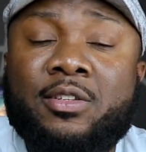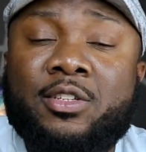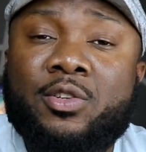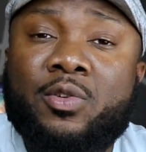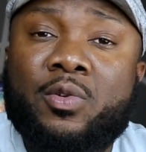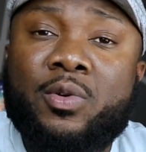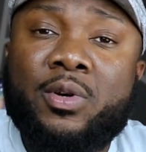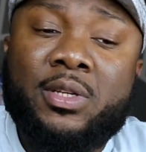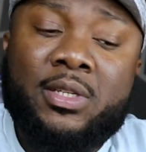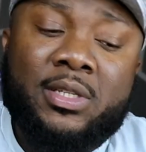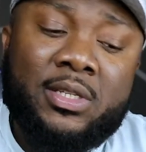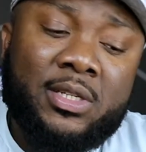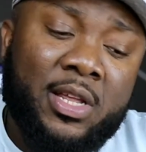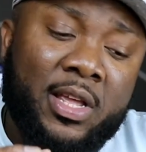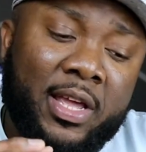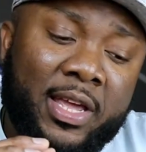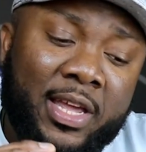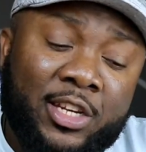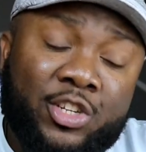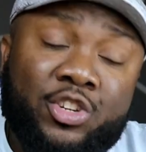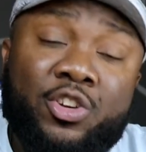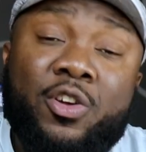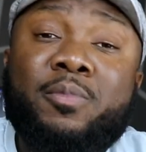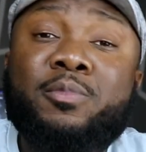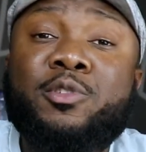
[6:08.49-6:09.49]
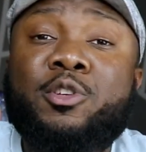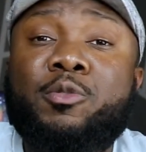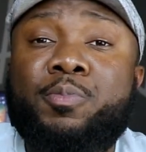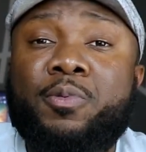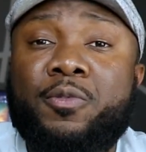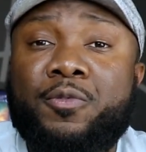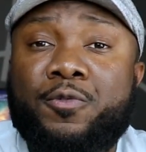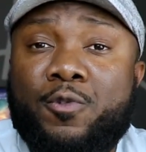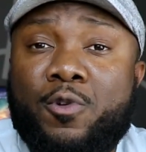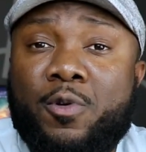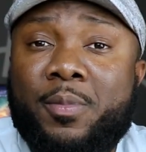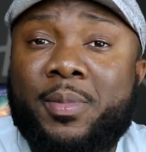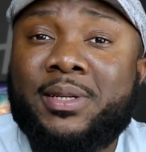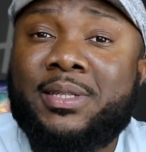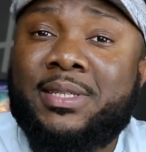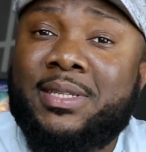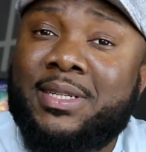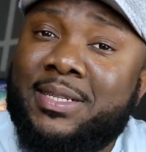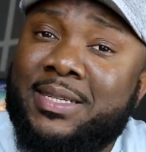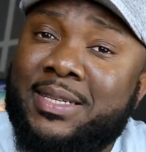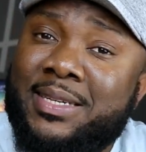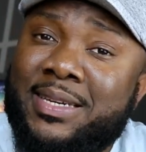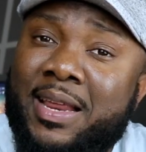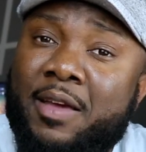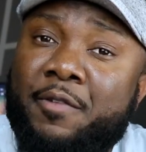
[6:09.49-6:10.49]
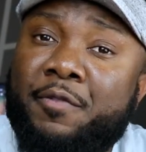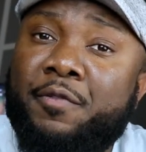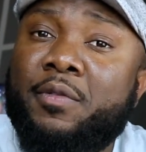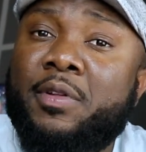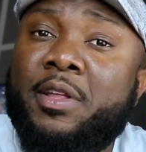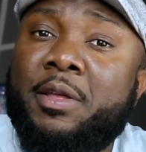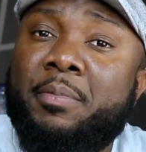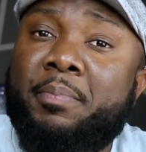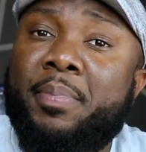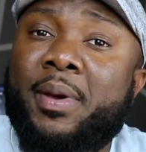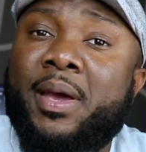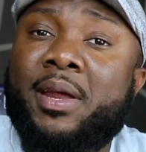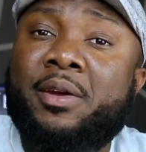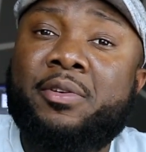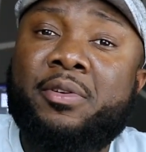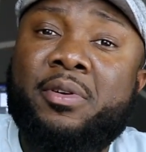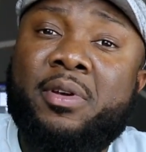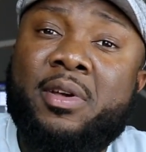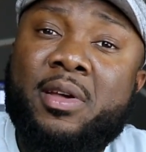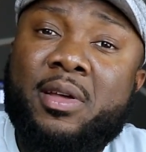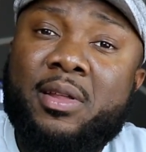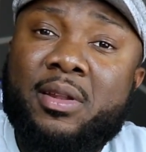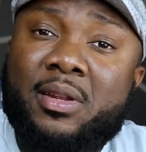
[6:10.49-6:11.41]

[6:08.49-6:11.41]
So it's, in terms of performance, it's definitely better